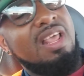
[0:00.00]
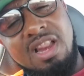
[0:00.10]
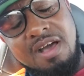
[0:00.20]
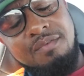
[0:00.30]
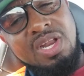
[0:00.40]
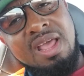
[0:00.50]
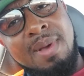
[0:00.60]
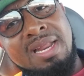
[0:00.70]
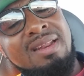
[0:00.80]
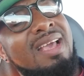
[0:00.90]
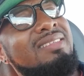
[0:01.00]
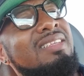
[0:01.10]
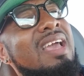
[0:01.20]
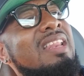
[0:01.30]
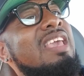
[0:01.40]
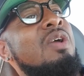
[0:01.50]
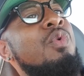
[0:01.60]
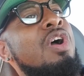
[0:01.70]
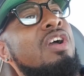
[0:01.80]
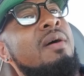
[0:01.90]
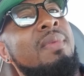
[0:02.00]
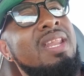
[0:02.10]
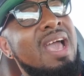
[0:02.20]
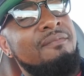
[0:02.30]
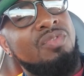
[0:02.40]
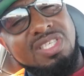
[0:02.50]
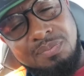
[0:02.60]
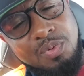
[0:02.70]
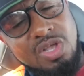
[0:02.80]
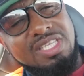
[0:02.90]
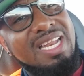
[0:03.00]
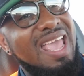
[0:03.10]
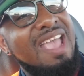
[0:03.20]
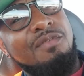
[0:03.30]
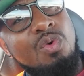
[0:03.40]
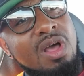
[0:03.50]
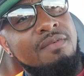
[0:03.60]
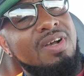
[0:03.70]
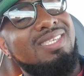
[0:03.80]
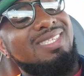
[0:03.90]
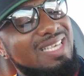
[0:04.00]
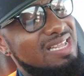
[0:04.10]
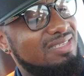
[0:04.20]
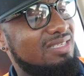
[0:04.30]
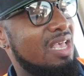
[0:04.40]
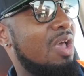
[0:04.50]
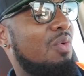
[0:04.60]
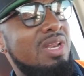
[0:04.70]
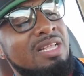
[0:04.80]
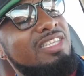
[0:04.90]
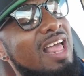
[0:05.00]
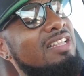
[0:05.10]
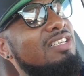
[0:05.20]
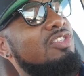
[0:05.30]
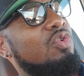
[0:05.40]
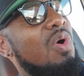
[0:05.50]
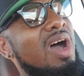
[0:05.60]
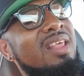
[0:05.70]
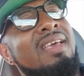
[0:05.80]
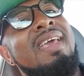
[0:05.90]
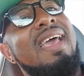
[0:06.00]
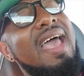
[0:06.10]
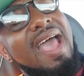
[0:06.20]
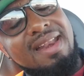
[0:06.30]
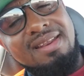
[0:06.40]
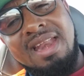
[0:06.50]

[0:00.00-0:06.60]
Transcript: in love with them at the 1998 World Cup, but they have disappointed every one of us since with their talented squad and the